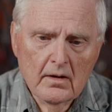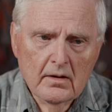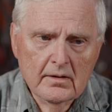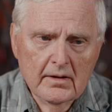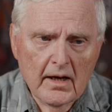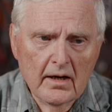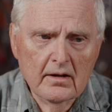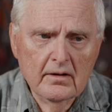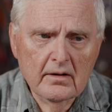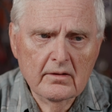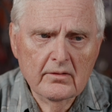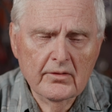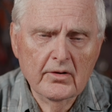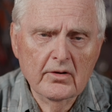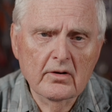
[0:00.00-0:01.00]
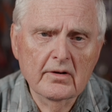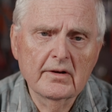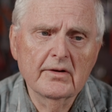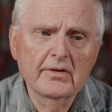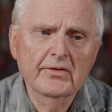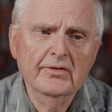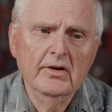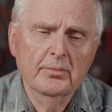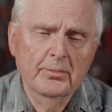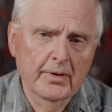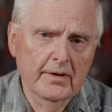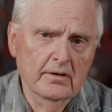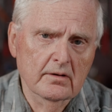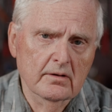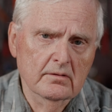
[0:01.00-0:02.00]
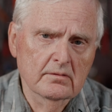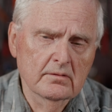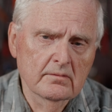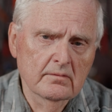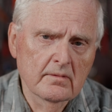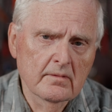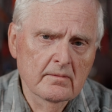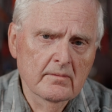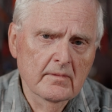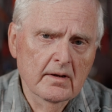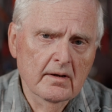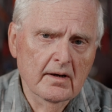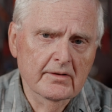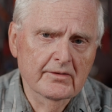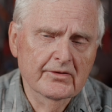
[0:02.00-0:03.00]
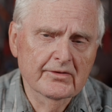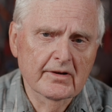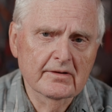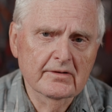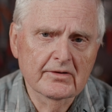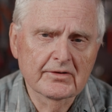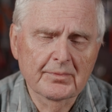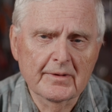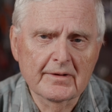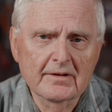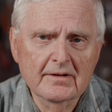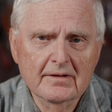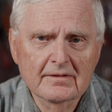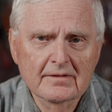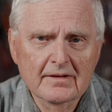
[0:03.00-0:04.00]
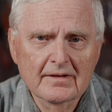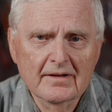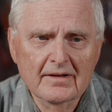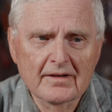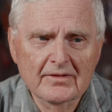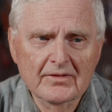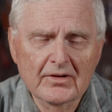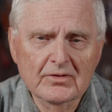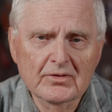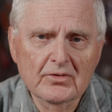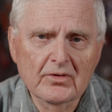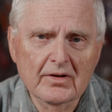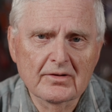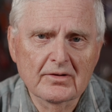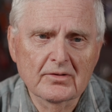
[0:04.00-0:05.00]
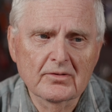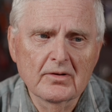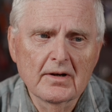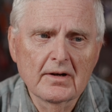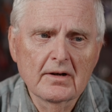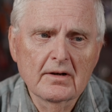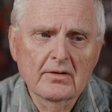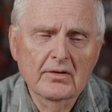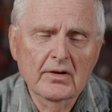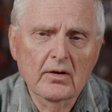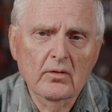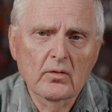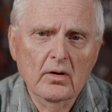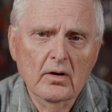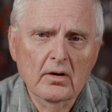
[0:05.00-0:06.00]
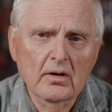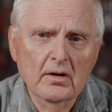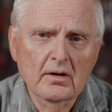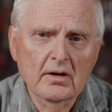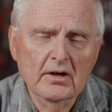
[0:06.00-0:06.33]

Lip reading: Now, there is a pill, I'd say to speak, that you can do, that a